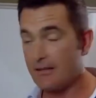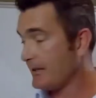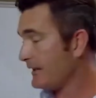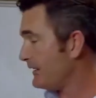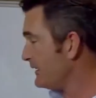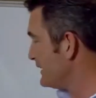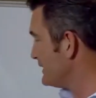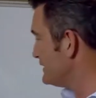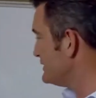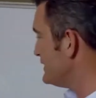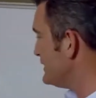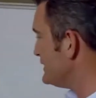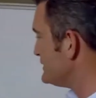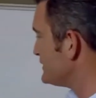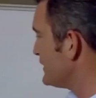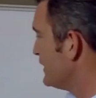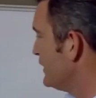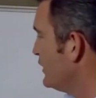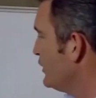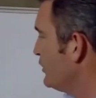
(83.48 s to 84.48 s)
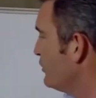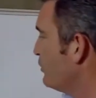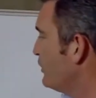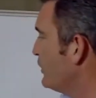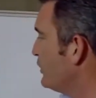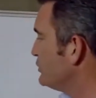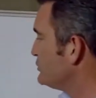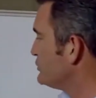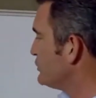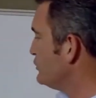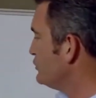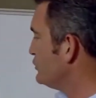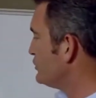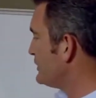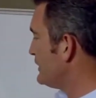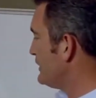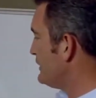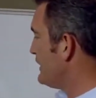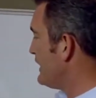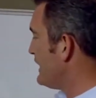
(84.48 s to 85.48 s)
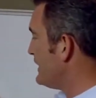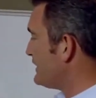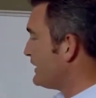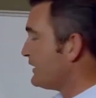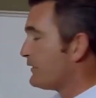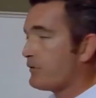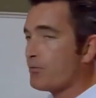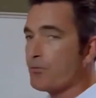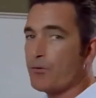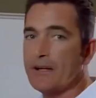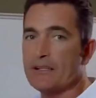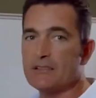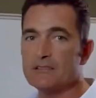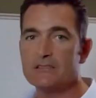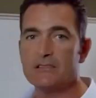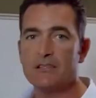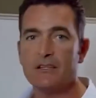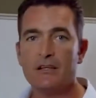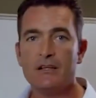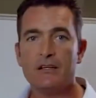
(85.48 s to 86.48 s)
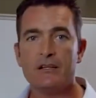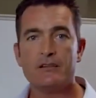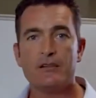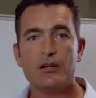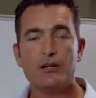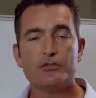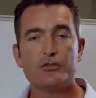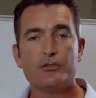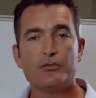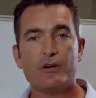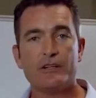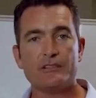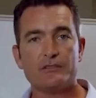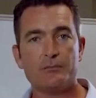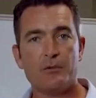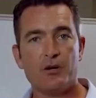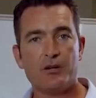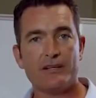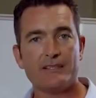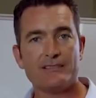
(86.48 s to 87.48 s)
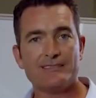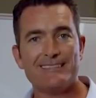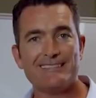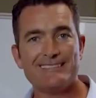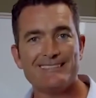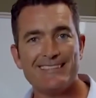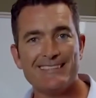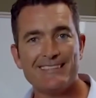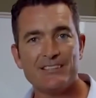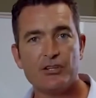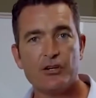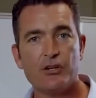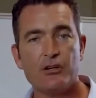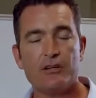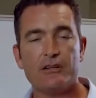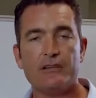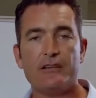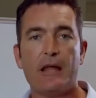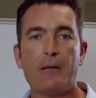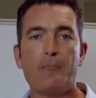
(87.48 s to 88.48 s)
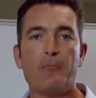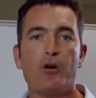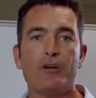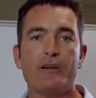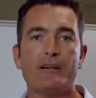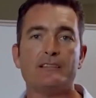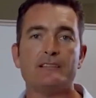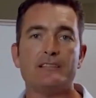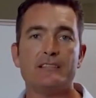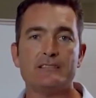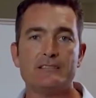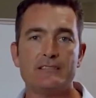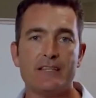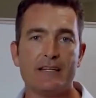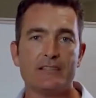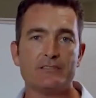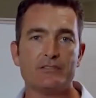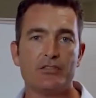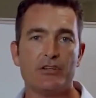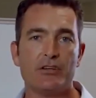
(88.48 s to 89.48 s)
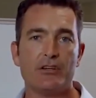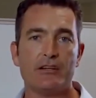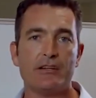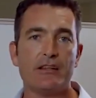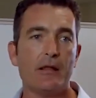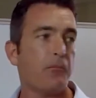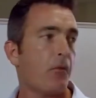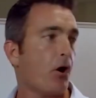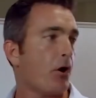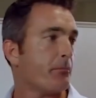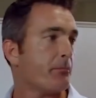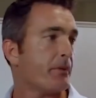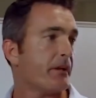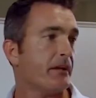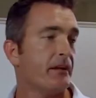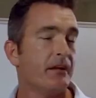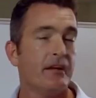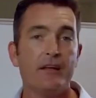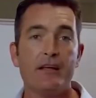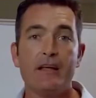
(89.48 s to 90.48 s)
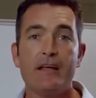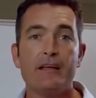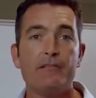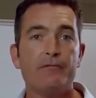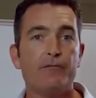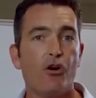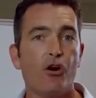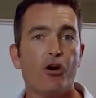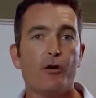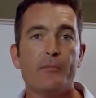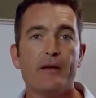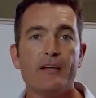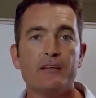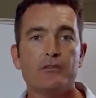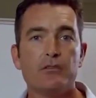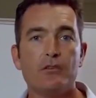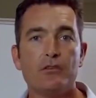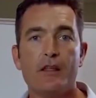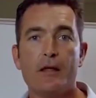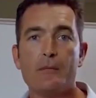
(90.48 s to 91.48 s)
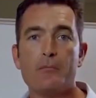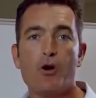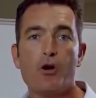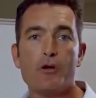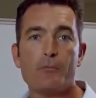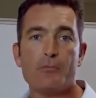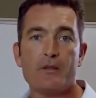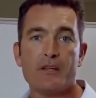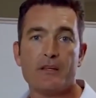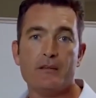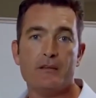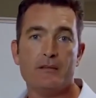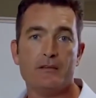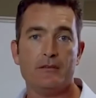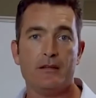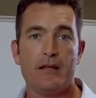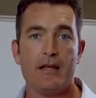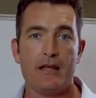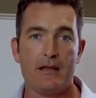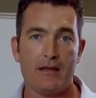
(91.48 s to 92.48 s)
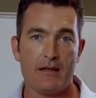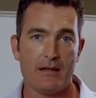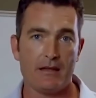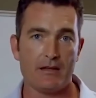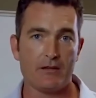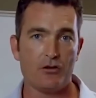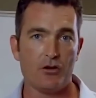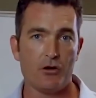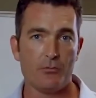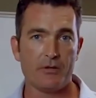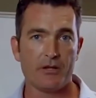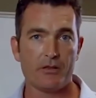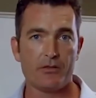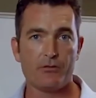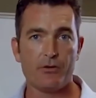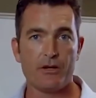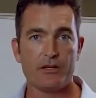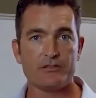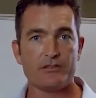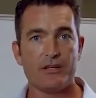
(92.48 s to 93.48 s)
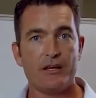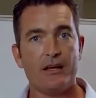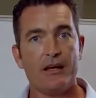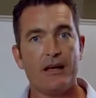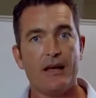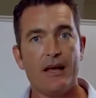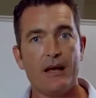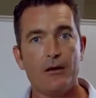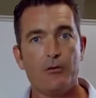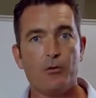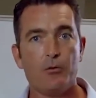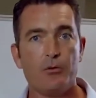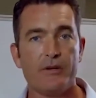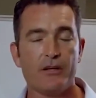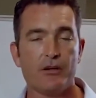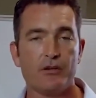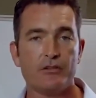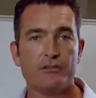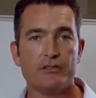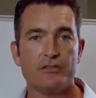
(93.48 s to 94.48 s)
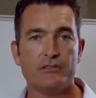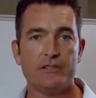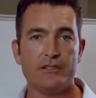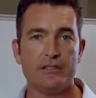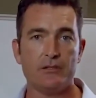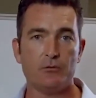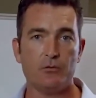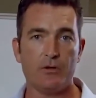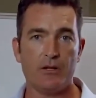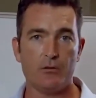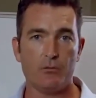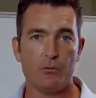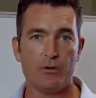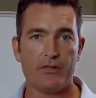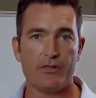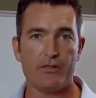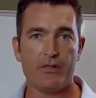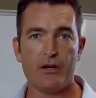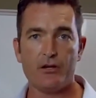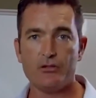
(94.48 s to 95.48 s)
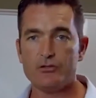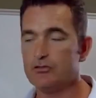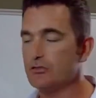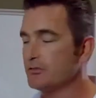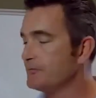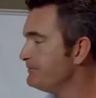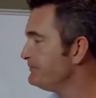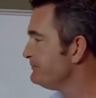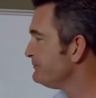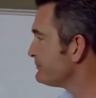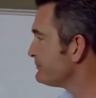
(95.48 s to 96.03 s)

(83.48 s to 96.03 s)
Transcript: exists. We also look at our threats. Those threats might exist internally, they might exist externally. They might be environmental, they might be economic threats. How are we going to deal with those?